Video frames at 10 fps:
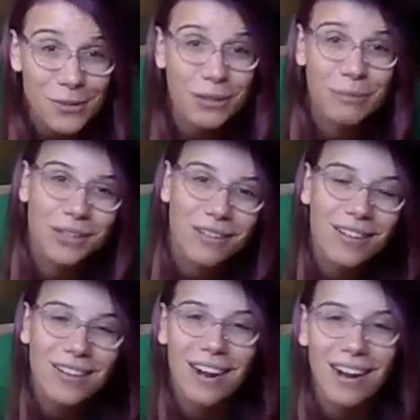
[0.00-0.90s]
normal.
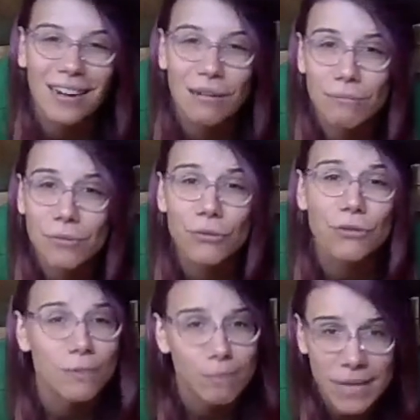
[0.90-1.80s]
So
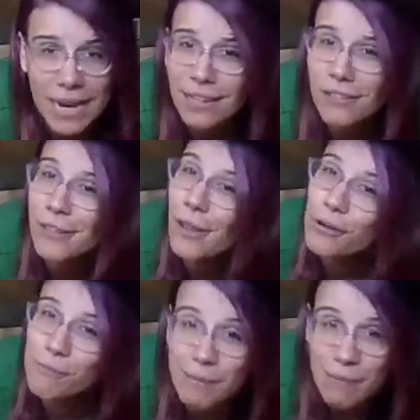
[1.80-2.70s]
just take it
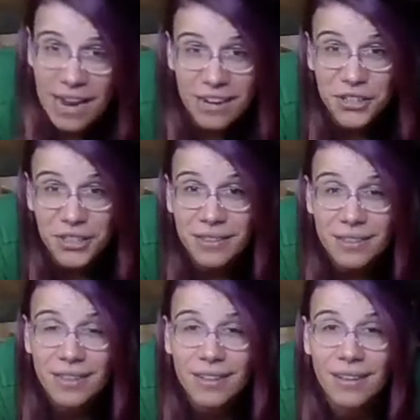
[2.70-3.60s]
slow, be
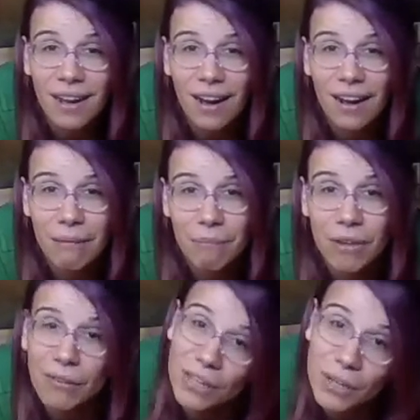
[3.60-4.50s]
patient.
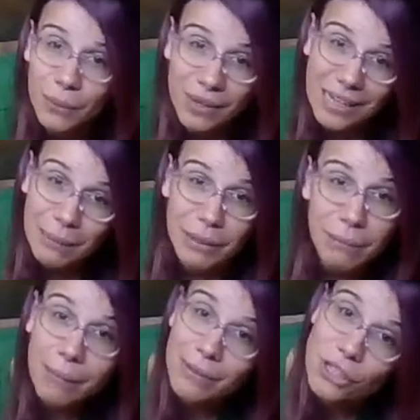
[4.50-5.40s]
If they don't want to come
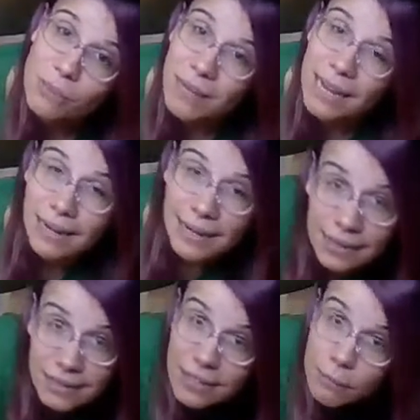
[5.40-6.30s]
in, maybe just playing
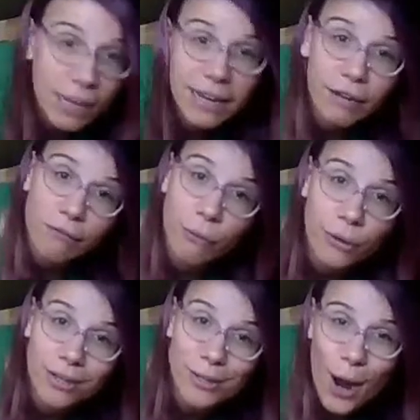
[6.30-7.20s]
next to the blanket
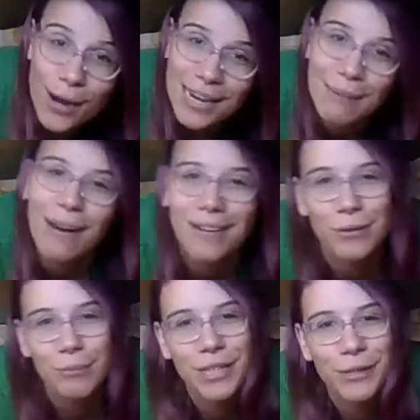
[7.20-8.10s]
fort and talking about
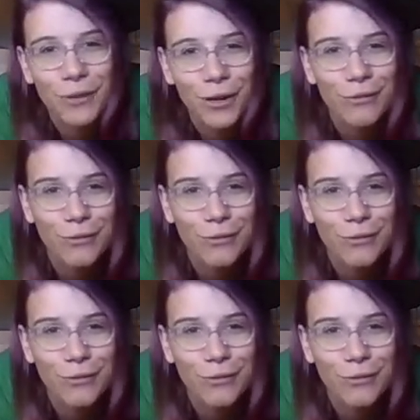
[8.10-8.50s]
it would be a fun